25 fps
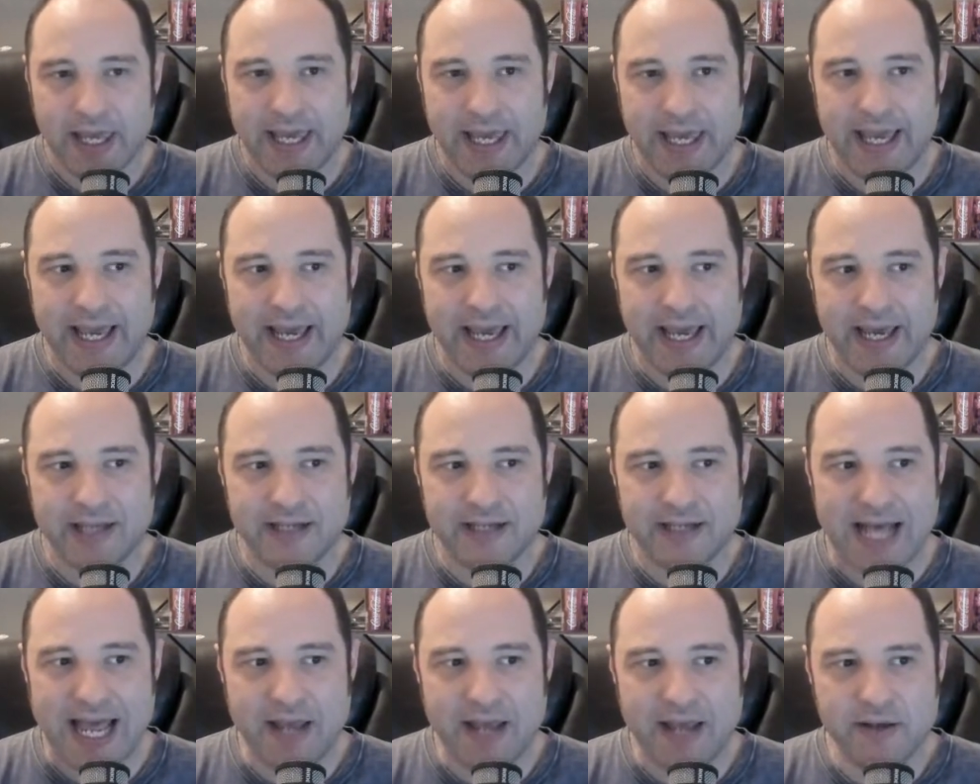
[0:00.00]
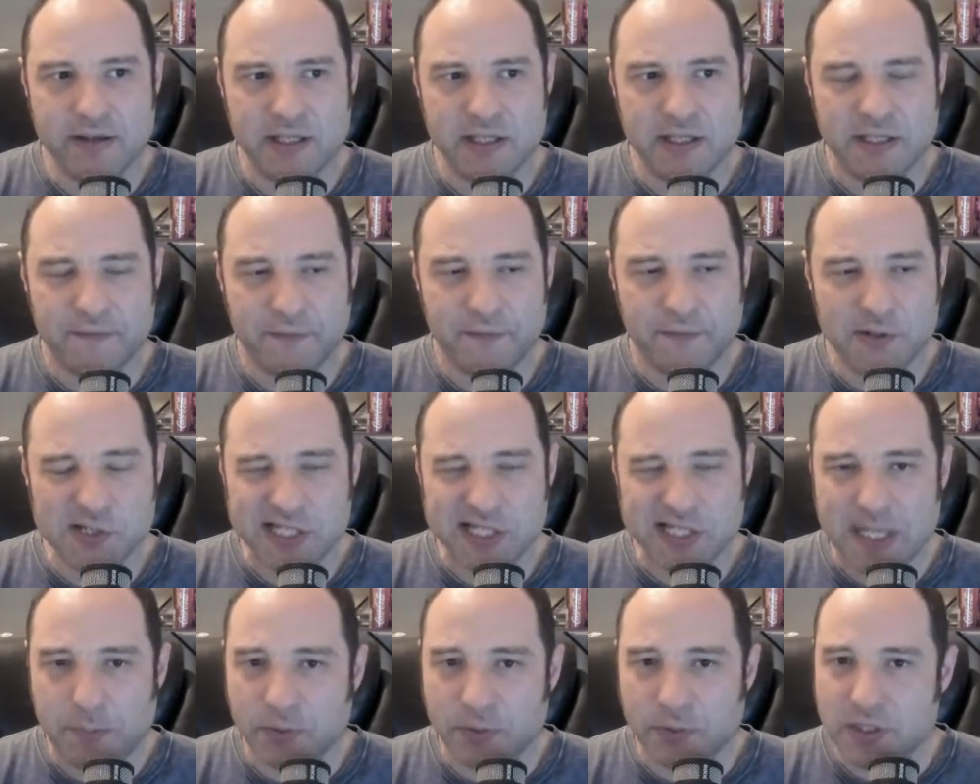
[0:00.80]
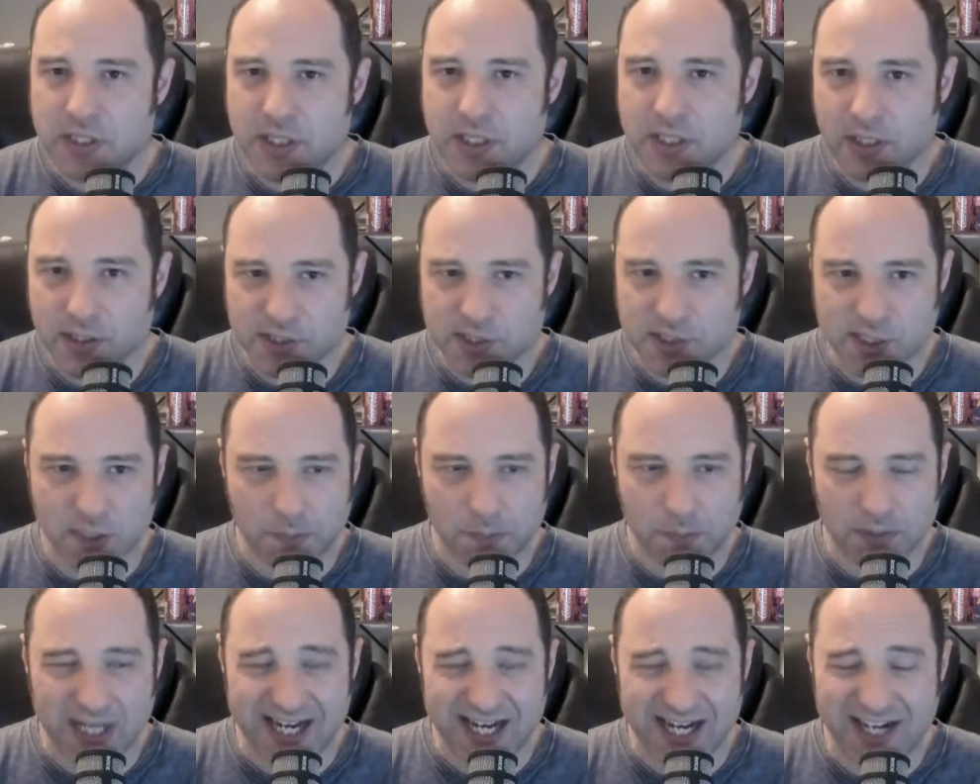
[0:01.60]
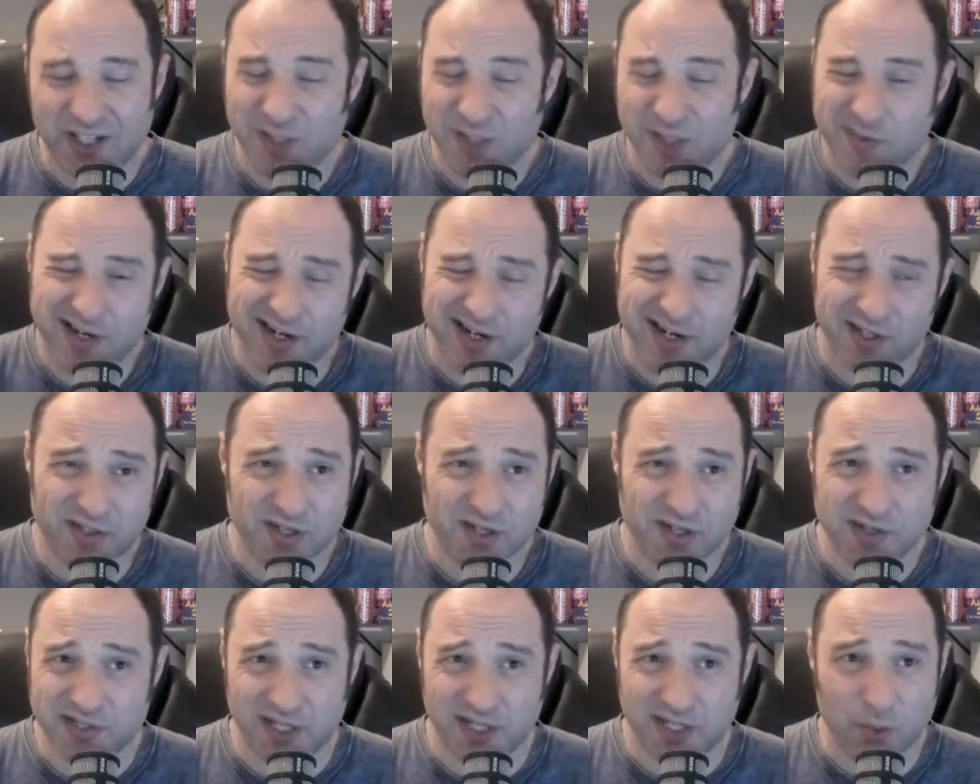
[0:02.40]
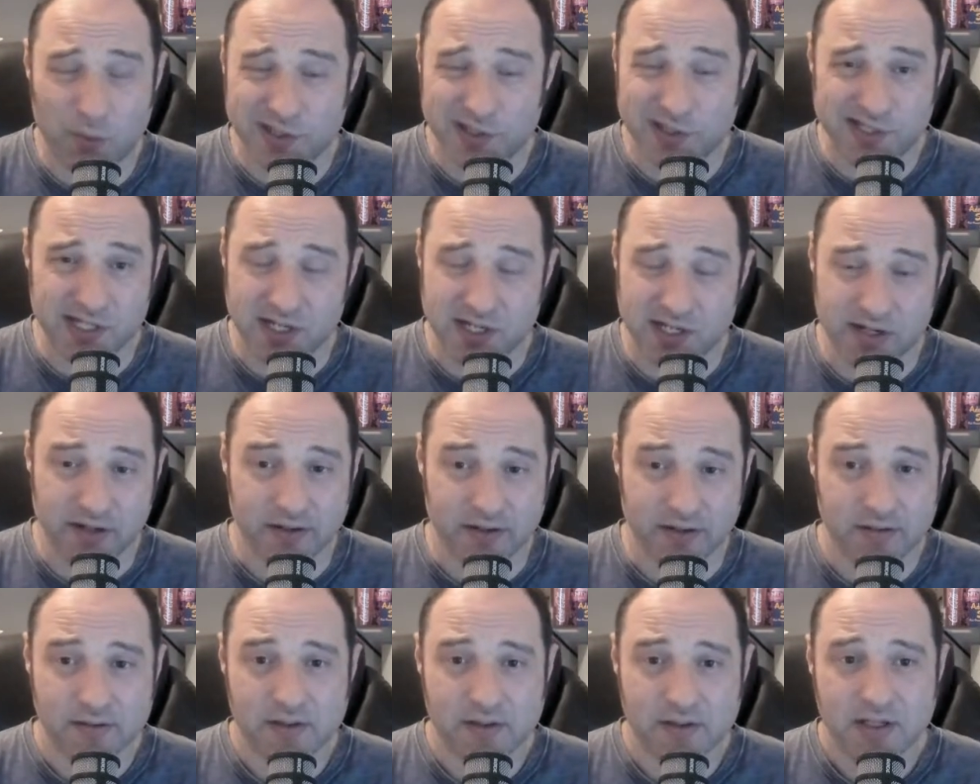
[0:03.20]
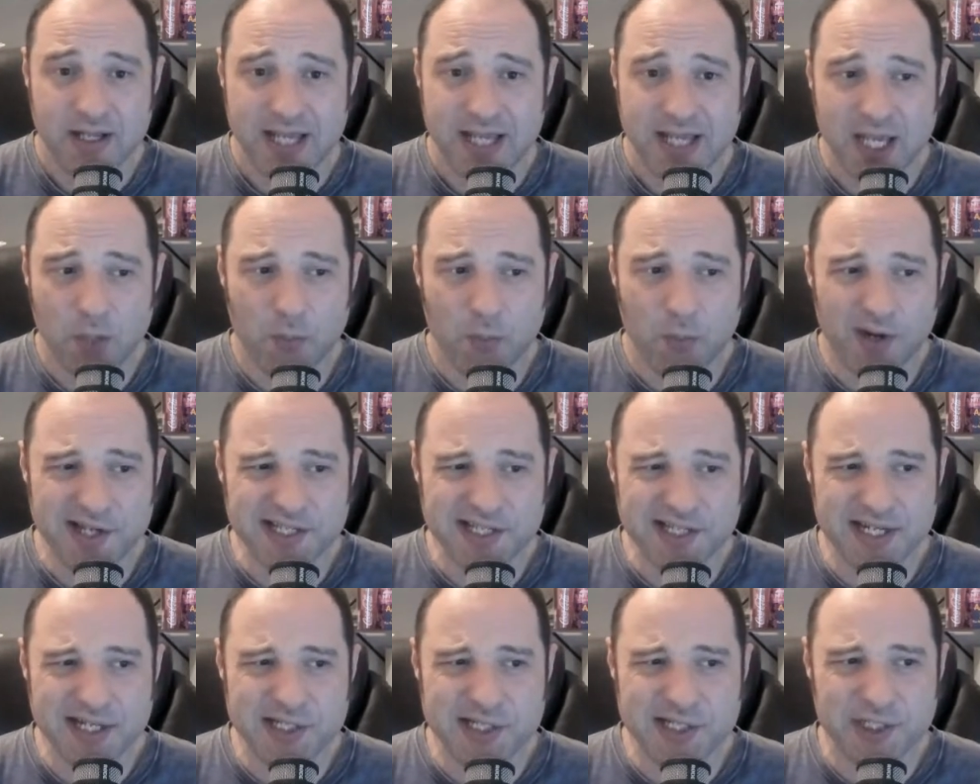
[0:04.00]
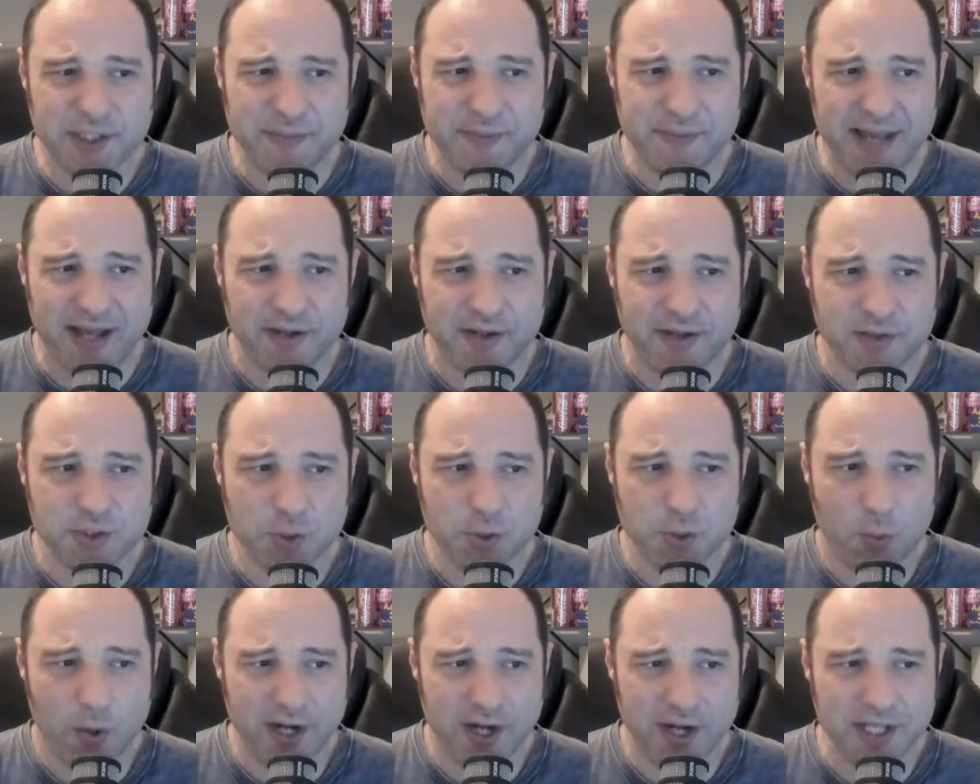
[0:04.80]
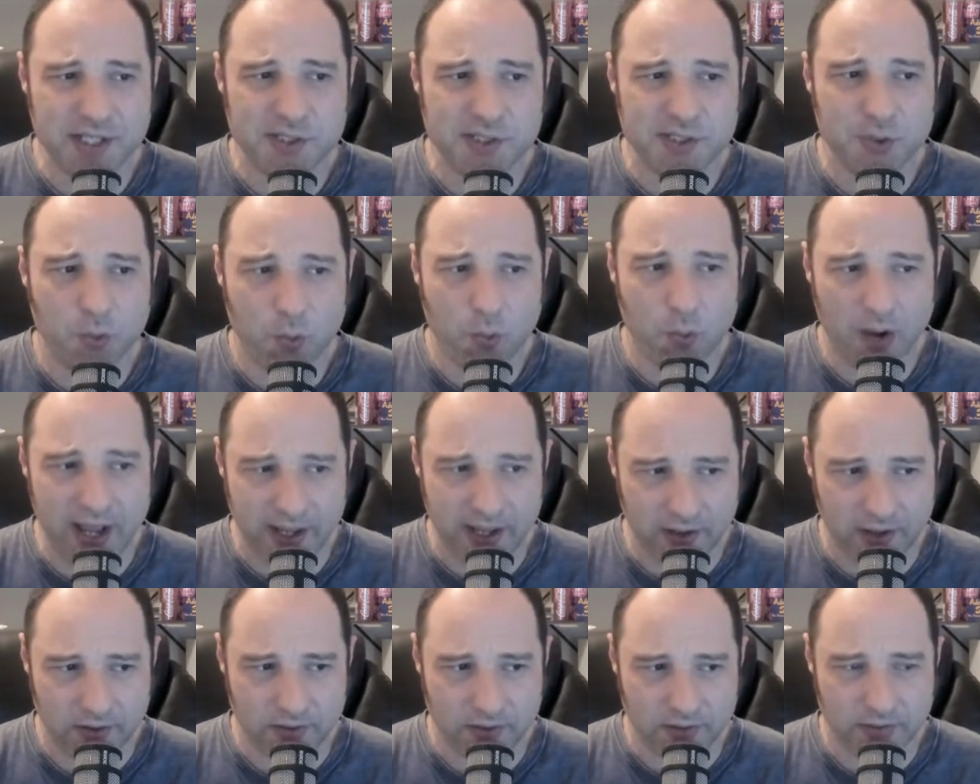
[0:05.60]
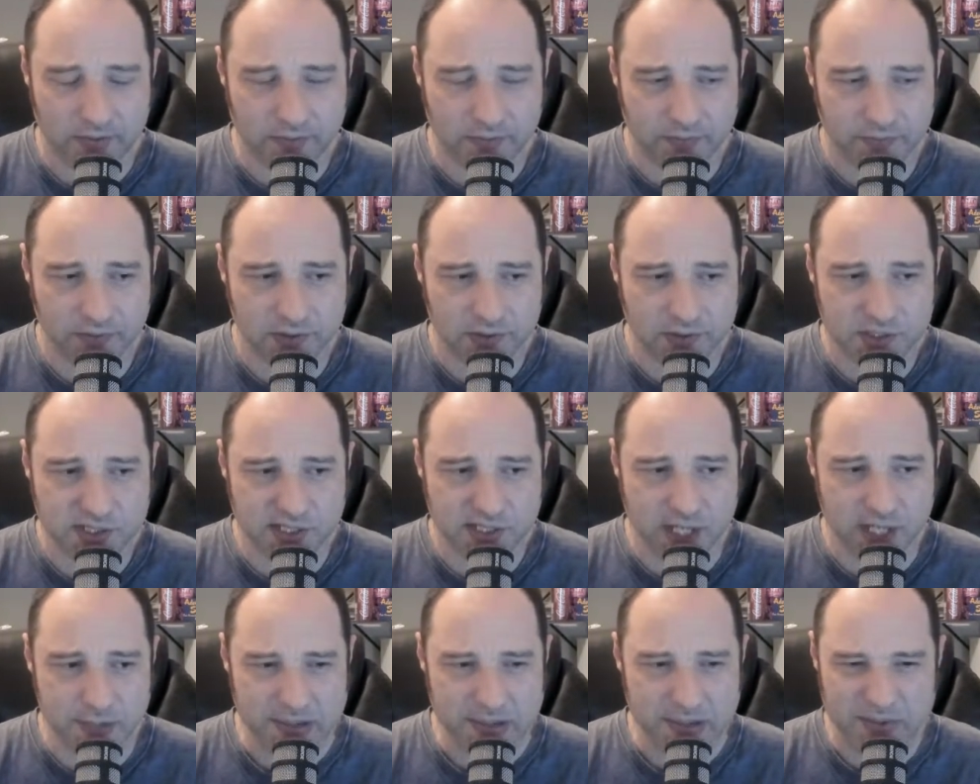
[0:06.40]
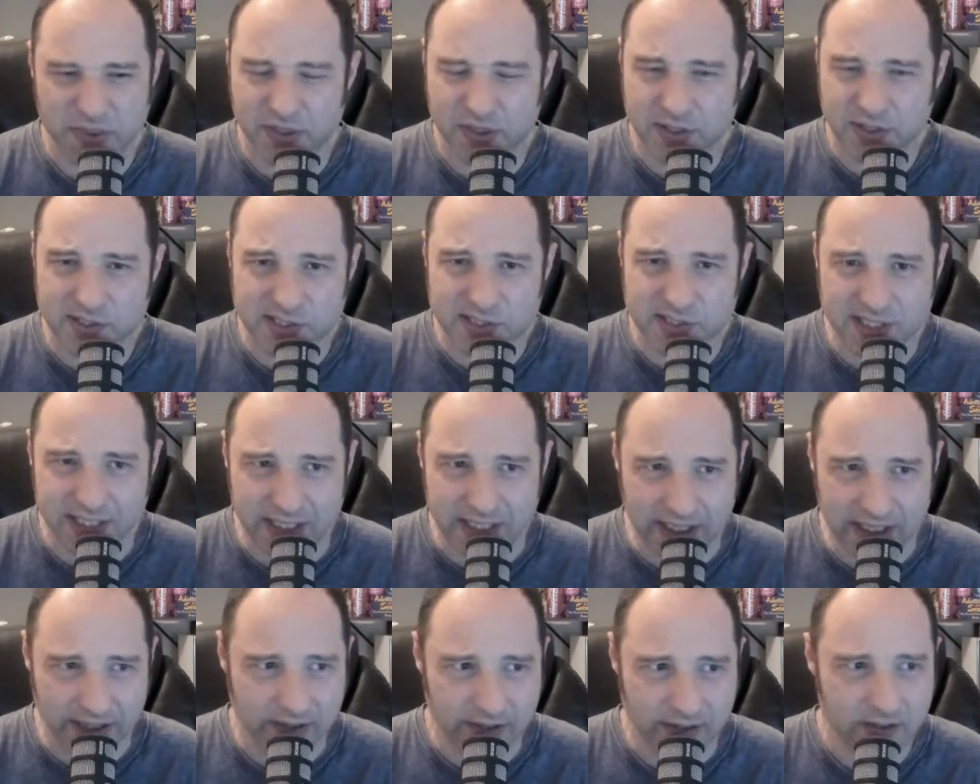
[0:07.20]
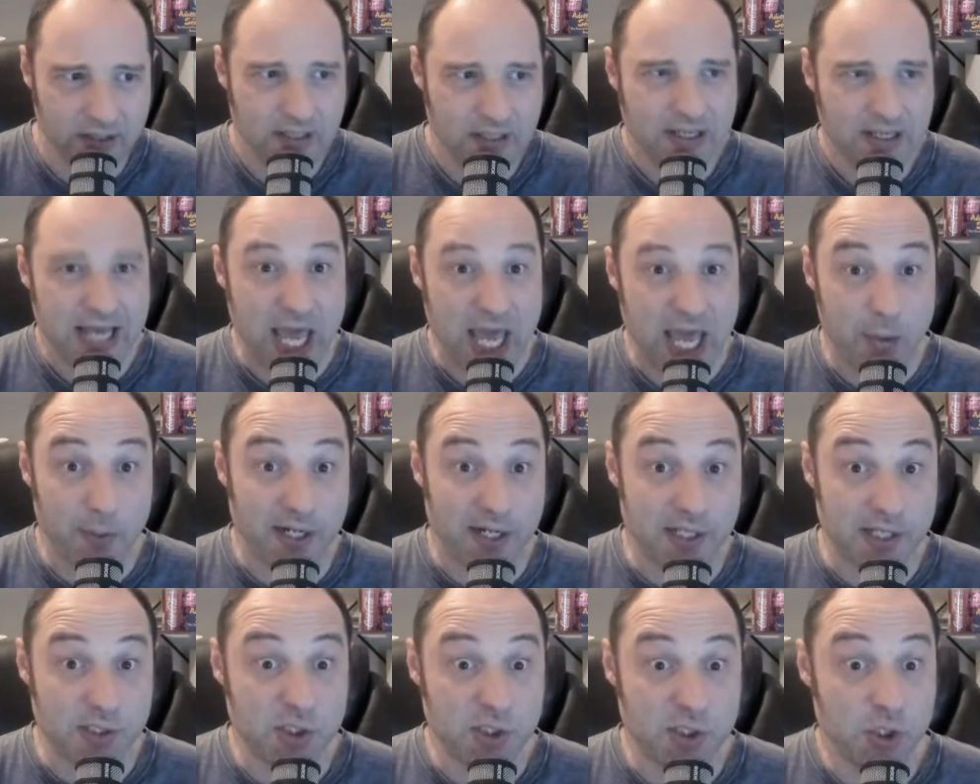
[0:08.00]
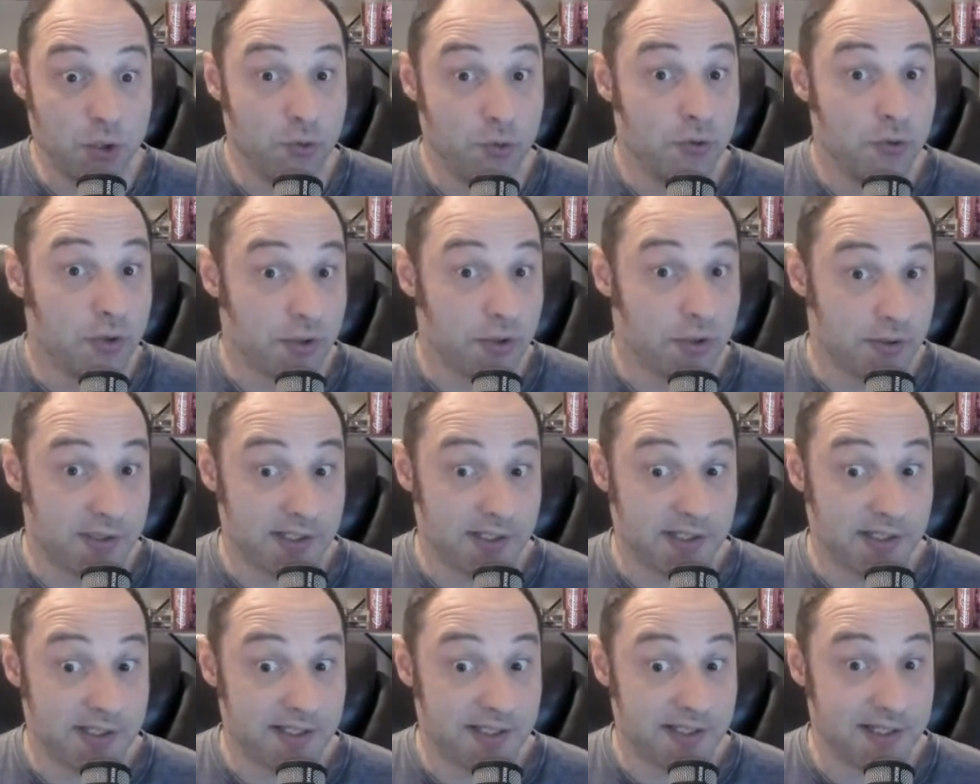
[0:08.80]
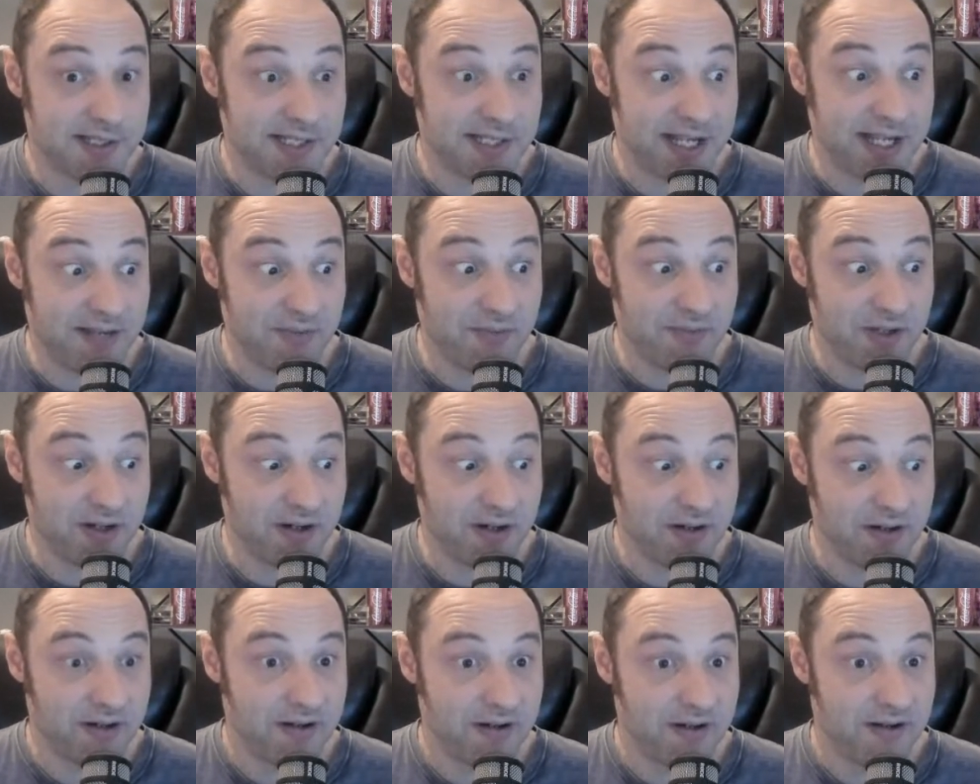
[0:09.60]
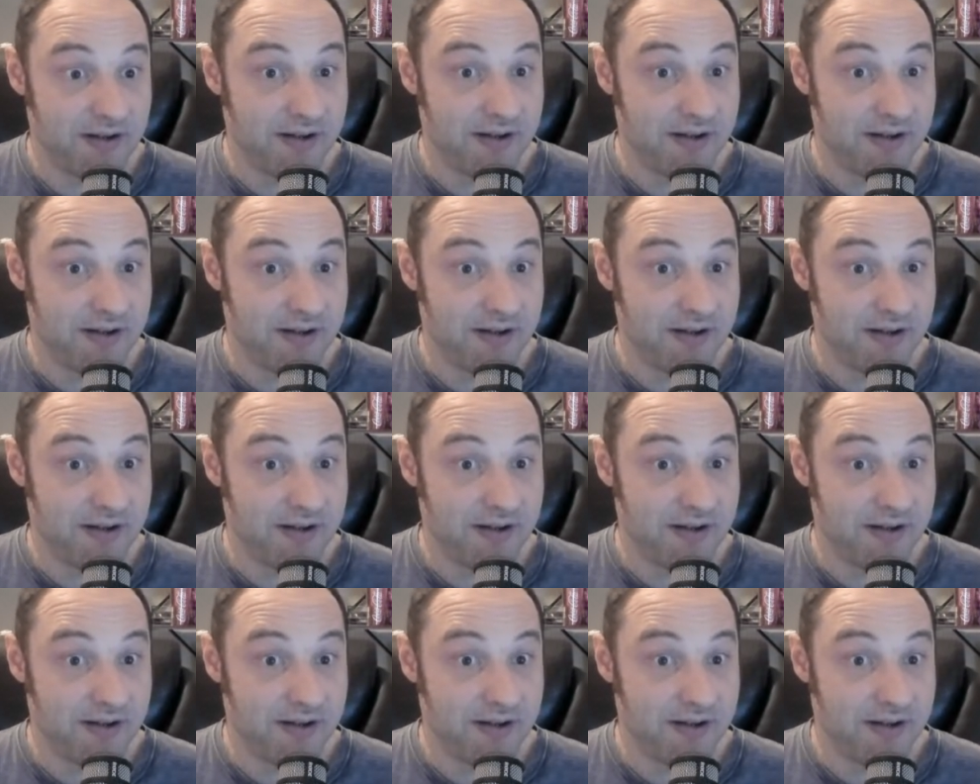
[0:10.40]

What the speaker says: And in the first couple of years of the blog, I only went on a cruise like once a year. It wasn't until about 2012 or so, maybe 13, I went on two cruises in the same year.